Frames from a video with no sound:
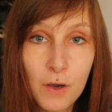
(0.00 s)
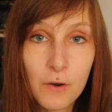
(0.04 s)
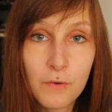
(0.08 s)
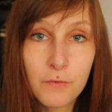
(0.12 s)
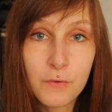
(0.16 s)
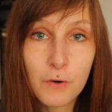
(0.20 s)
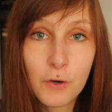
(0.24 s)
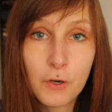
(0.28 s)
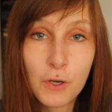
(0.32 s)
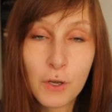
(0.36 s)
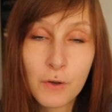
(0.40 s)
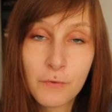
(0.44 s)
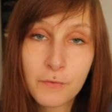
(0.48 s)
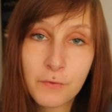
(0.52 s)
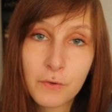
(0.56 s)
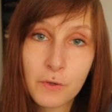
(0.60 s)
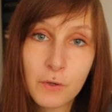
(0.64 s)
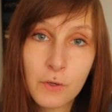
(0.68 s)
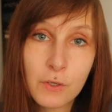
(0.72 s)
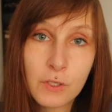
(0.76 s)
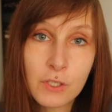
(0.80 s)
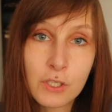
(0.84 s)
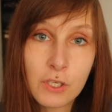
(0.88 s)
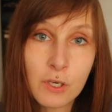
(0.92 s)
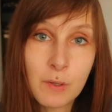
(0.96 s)
For your
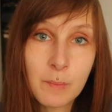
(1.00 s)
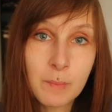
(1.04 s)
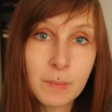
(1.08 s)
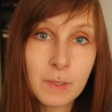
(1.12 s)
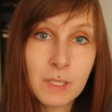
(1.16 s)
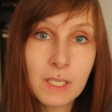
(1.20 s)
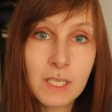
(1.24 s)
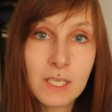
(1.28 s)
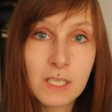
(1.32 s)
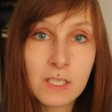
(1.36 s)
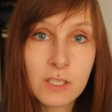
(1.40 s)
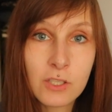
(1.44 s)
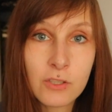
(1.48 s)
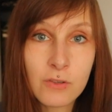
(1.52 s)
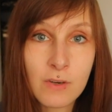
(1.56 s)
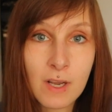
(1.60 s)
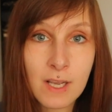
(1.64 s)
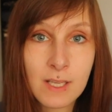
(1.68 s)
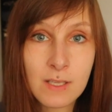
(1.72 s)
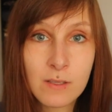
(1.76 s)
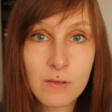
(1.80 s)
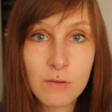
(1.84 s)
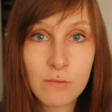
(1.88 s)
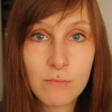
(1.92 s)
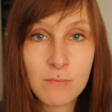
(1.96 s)
future, please
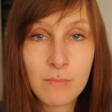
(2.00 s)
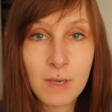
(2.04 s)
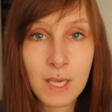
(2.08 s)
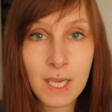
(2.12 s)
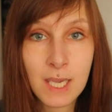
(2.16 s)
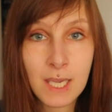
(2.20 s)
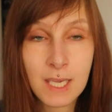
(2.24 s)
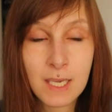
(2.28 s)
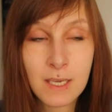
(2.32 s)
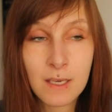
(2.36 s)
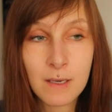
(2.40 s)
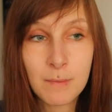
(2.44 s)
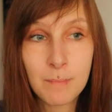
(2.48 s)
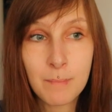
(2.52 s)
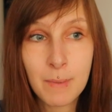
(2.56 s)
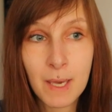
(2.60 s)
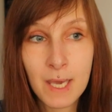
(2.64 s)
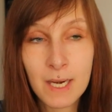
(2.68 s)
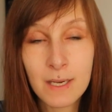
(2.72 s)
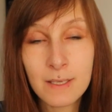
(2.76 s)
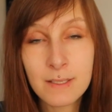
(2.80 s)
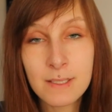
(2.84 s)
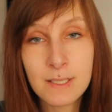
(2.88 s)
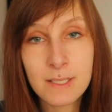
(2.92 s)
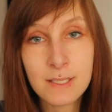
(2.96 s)
try to make uh,
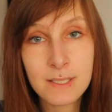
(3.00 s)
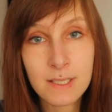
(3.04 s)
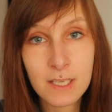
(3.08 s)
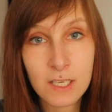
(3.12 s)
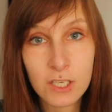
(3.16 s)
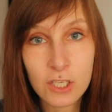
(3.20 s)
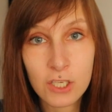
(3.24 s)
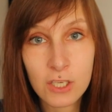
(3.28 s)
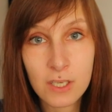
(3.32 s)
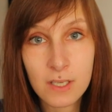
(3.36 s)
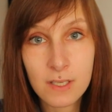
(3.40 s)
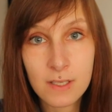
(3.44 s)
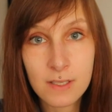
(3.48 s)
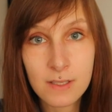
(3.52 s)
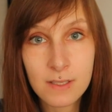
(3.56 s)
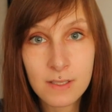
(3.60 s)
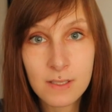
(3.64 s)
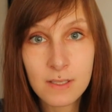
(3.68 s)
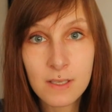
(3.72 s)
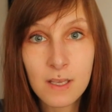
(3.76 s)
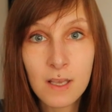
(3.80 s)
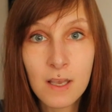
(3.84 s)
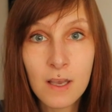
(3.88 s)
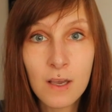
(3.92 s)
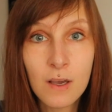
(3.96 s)
better
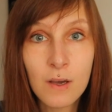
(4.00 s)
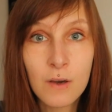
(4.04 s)
decisions